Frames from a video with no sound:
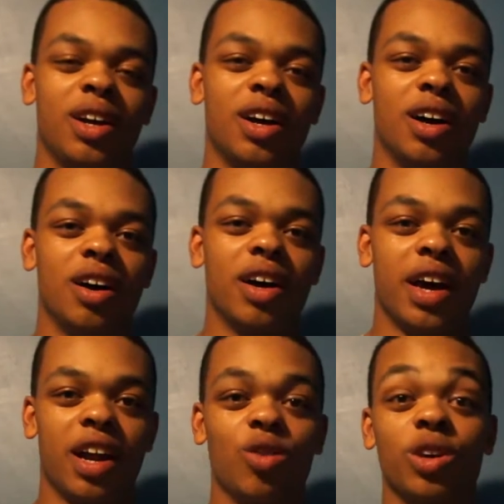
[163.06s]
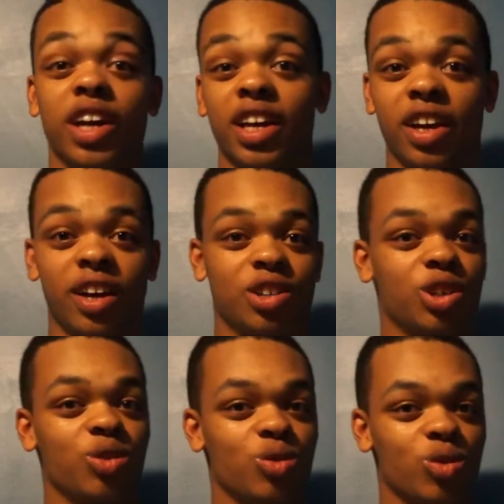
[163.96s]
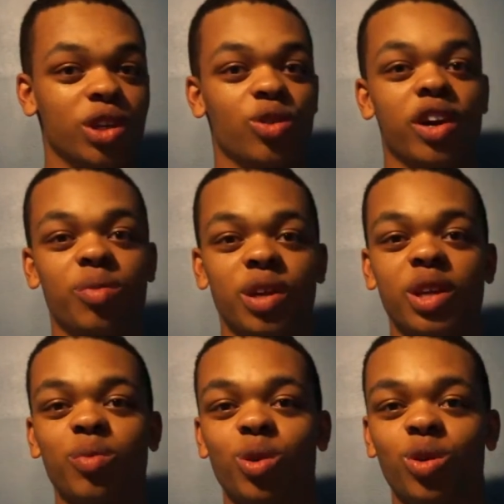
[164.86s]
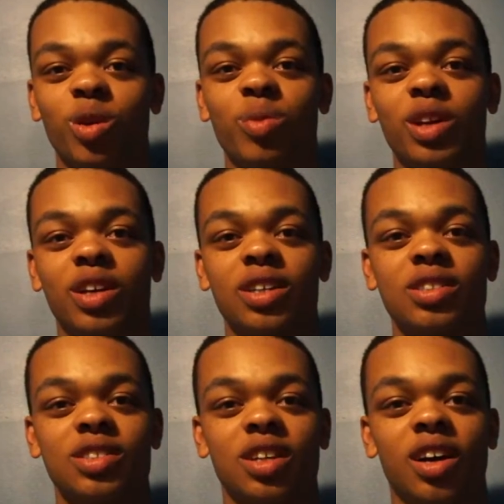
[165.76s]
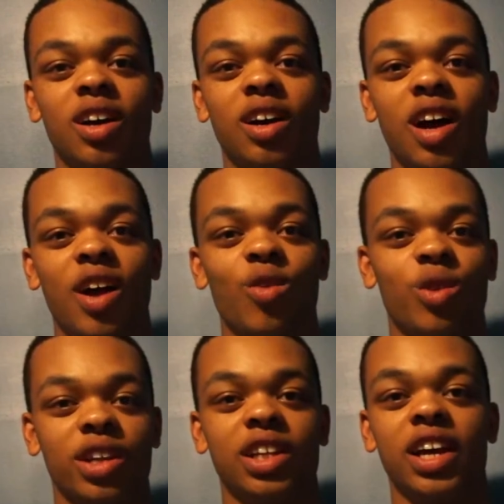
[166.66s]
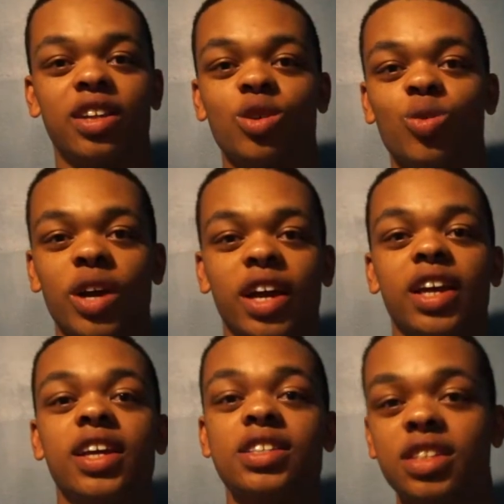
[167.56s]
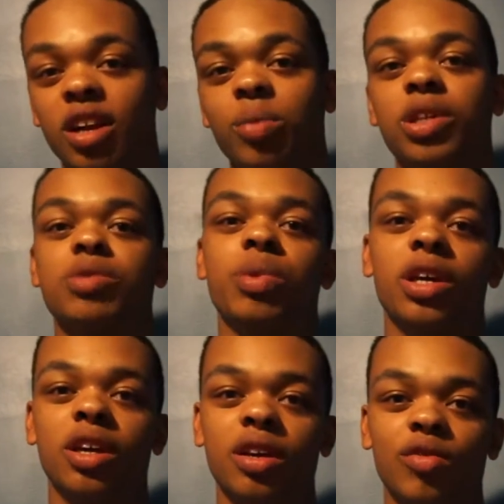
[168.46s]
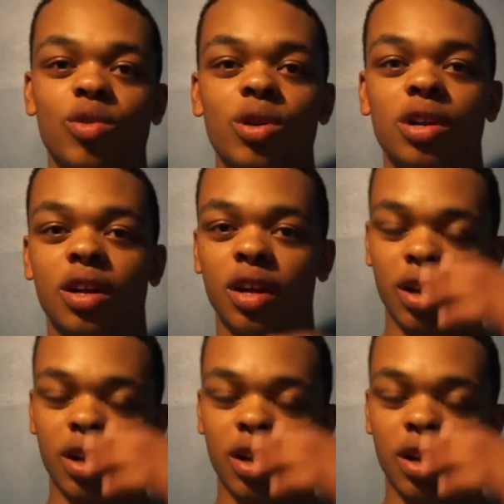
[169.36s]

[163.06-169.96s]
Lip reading: And I actually really recommend that program because I really like the way he set up his peaking for it.